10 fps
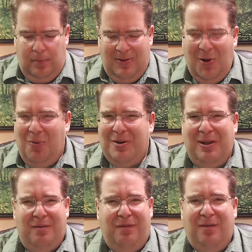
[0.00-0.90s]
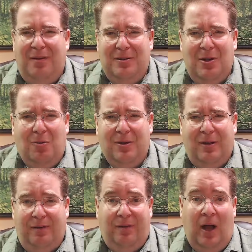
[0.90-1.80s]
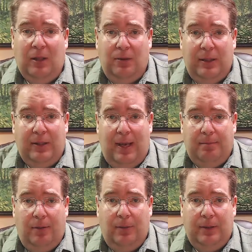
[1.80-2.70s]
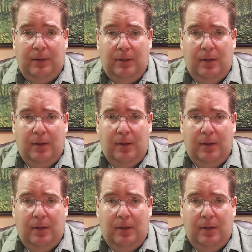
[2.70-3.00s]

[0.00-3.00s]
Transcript: no one can follow it at that point,